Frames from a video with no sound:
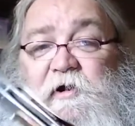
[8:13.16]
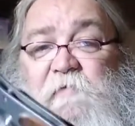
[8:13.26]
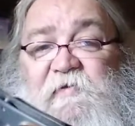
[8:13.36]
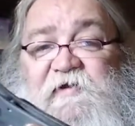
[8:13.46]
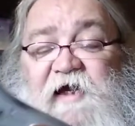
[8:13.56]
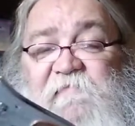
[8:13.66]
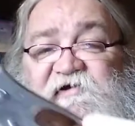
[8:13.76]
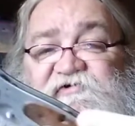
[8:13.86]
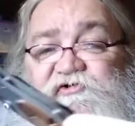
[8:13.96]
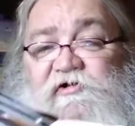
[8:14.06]
but that
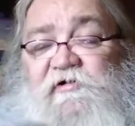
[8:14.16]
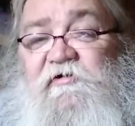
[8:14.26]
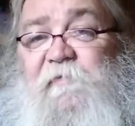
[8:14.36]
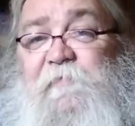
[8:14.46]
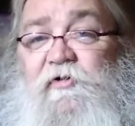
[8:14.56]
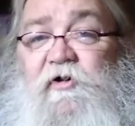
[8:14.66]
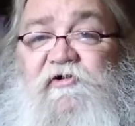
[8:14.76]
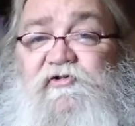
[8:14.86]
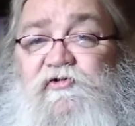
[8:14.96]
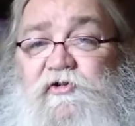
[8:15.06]
means you can clip it
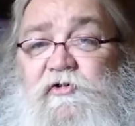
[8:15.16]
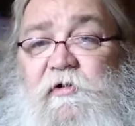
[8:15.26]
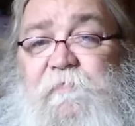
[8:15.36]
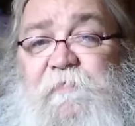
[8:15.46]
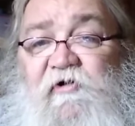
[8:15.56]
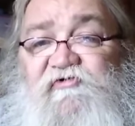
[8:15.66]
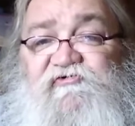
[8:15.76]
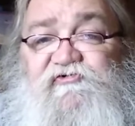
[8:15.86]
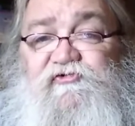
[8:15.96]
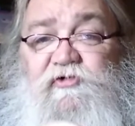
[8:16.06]
onto your
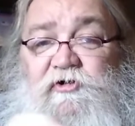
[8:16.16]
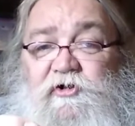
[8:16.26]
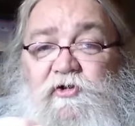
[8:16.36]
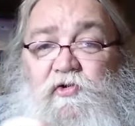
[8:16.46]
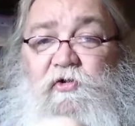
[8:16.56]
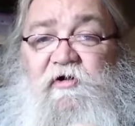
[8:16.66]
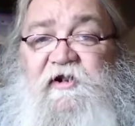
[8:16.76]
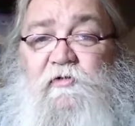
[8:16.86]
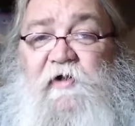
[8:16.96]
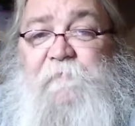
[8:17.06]
purse or
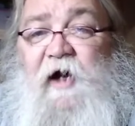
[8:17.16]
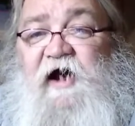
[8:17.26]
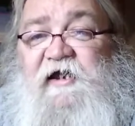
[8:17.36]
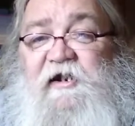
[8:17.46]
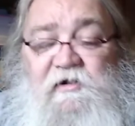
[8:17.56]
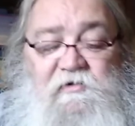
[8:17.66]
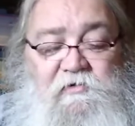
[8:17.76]
into a pocket.